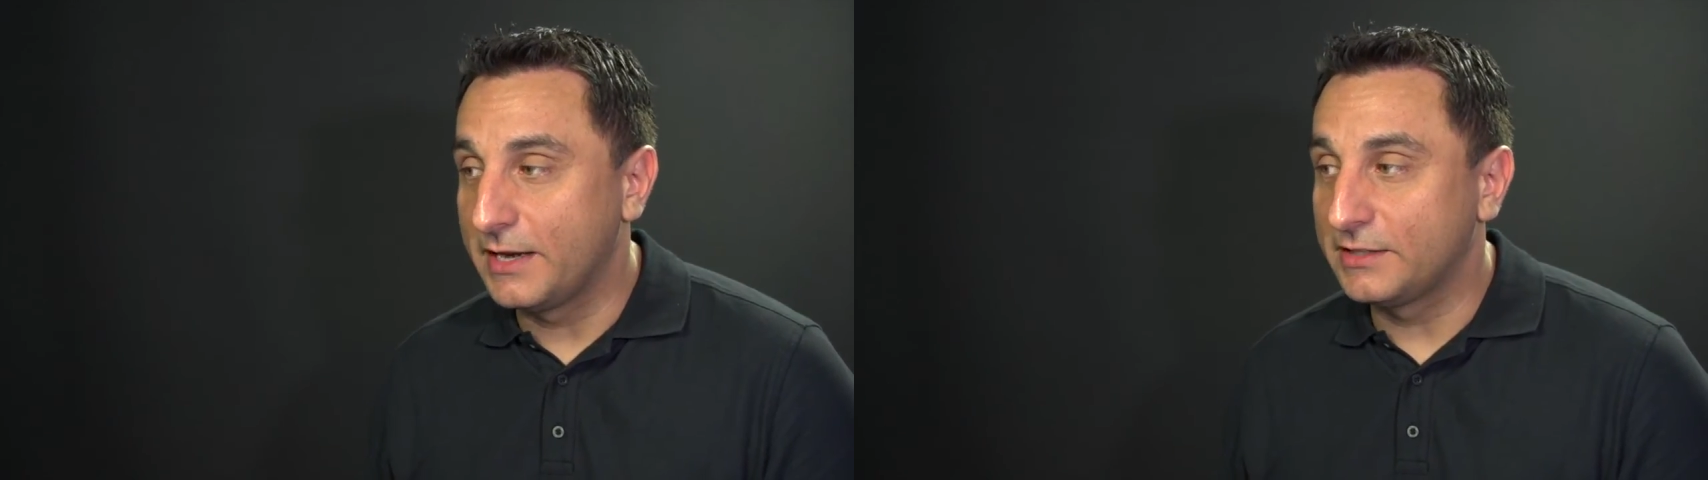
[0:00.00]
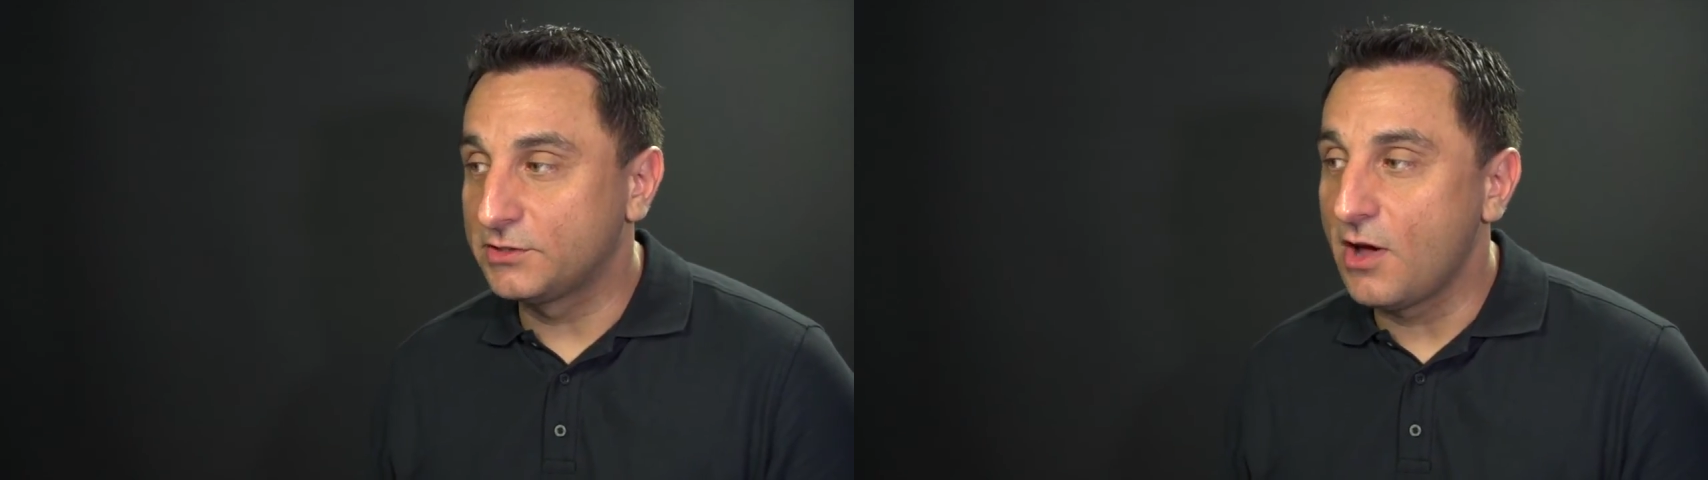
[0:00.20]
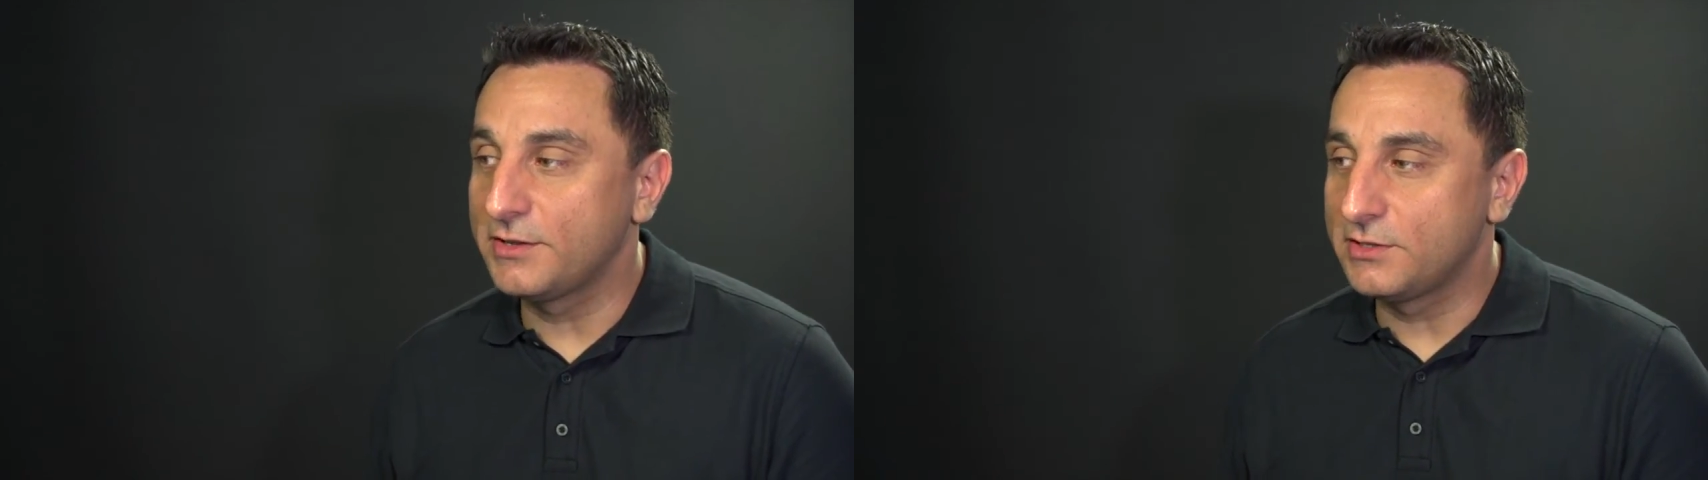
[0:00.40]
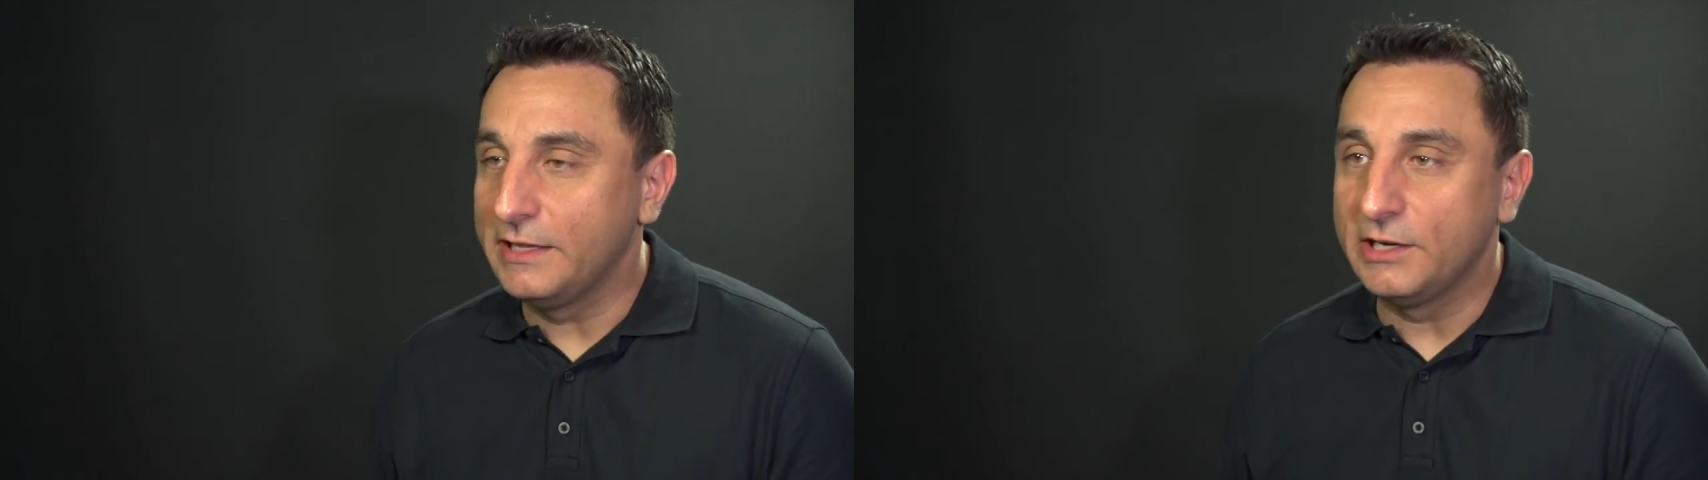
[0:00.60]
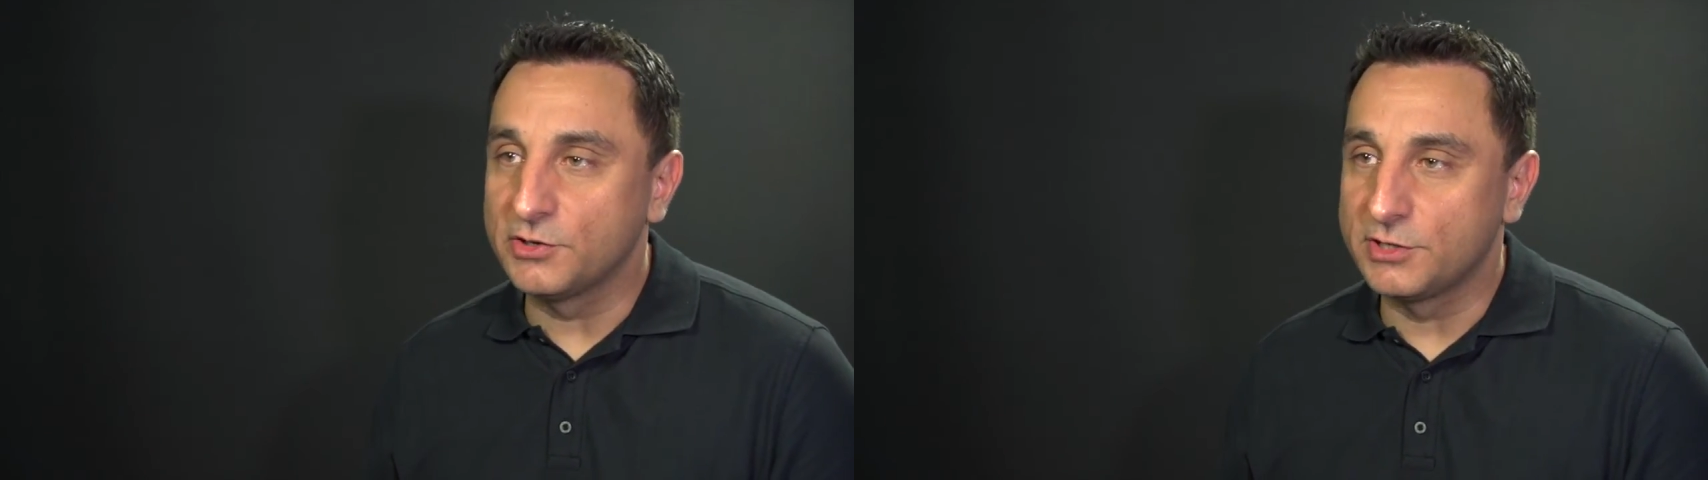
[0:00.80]
and it's not
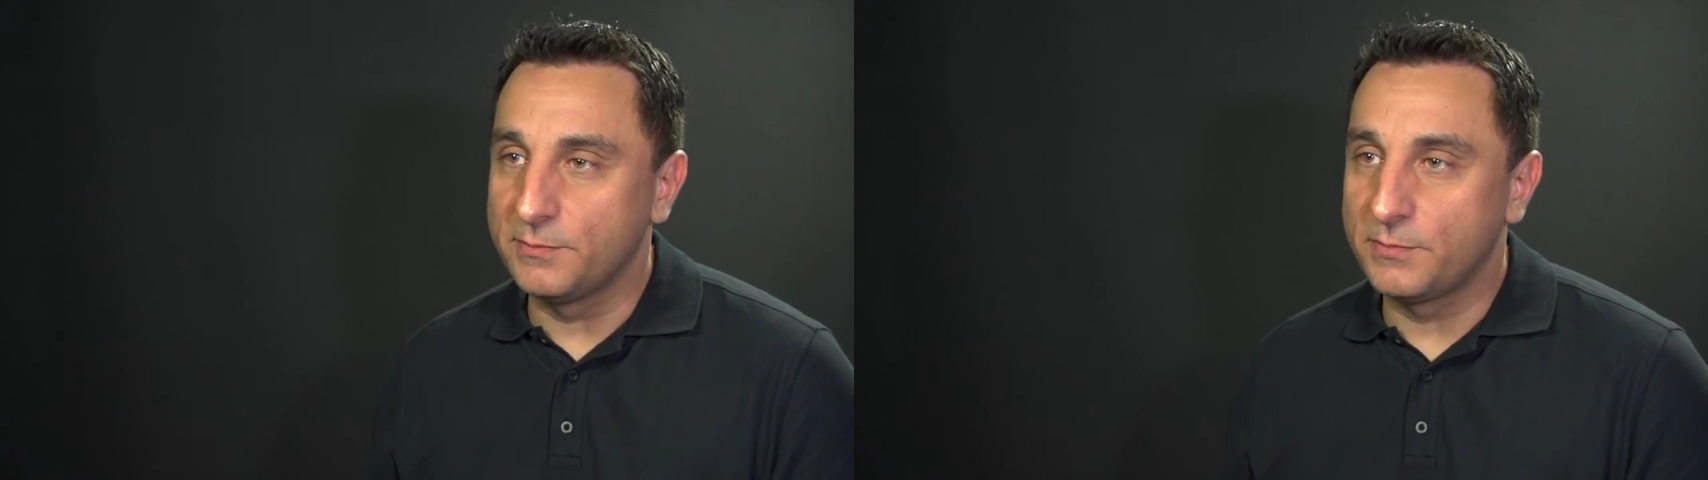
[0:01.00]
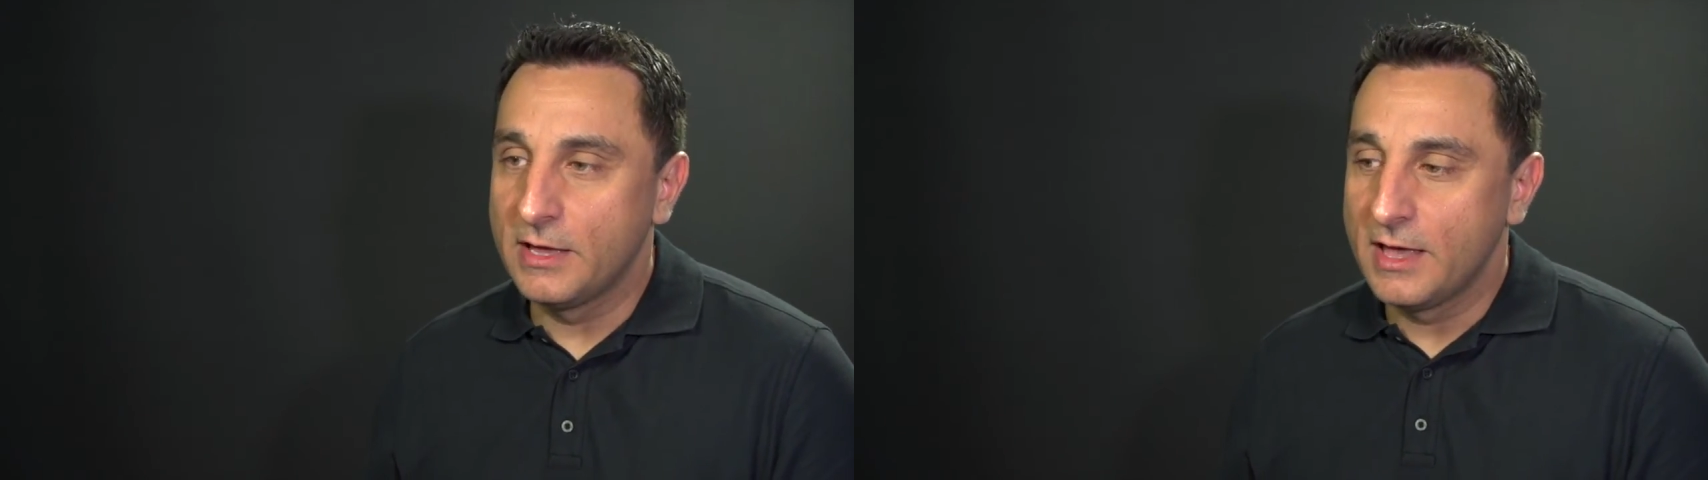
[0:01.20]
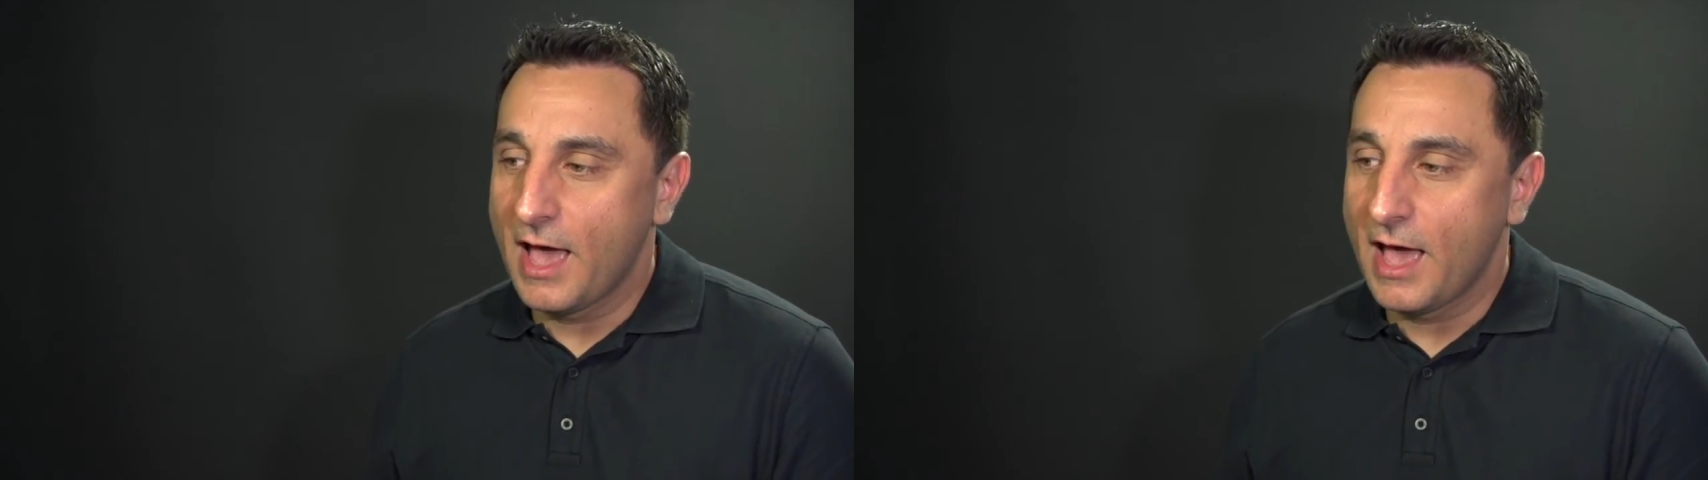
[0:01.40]
leadership